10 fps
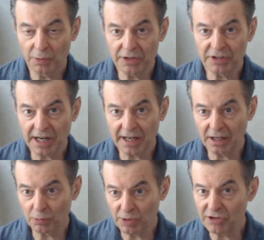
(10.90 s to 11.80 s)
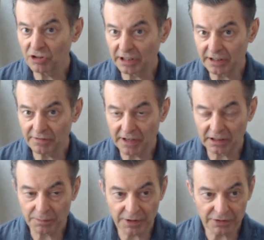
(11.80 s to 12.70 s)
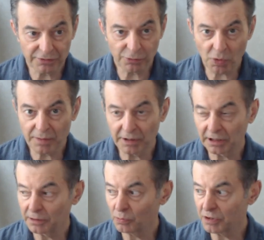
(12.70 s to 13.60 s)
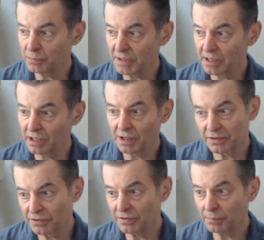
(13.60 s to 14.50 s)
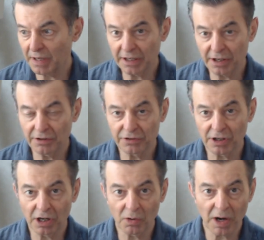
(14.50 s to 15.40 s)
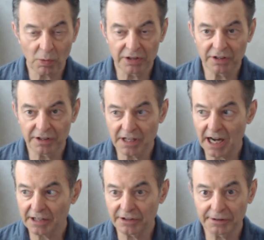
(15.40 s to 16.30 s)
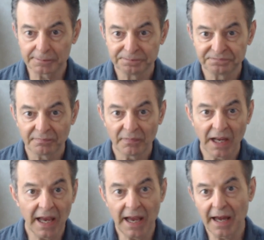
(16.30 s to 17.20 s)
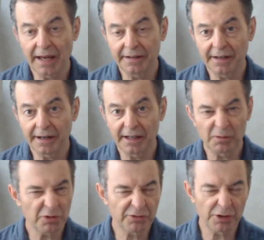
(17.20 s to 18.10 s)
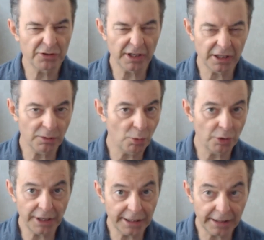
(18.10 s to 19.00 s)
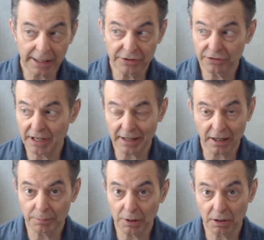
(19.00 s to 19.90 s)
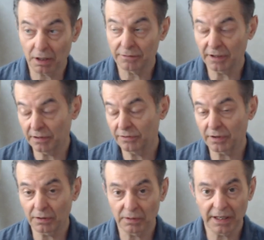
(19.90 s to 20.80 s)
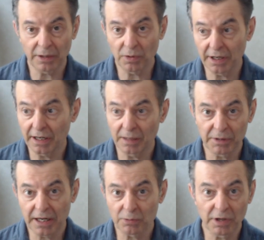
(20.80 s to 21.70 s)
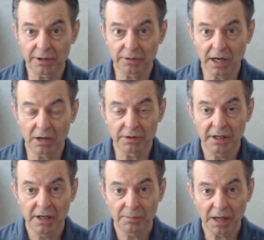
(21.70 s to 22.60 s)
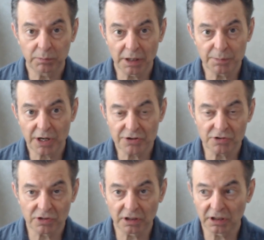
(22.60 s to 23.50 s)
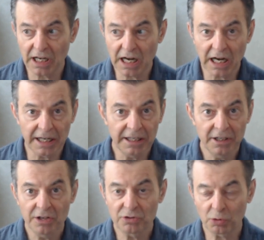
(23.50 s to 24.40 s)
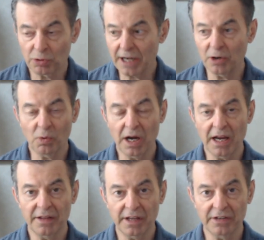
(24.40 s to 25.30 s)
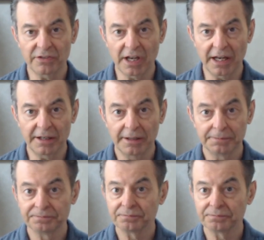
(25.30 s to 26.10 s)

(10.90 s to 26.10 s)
reason I originally developed this formula was because many years ago I went to the doctor and it was first thing in the morning. I just had a cup of coffee, so anyway, I'm kind of running around. My blood pressure's a little high, so right away they said,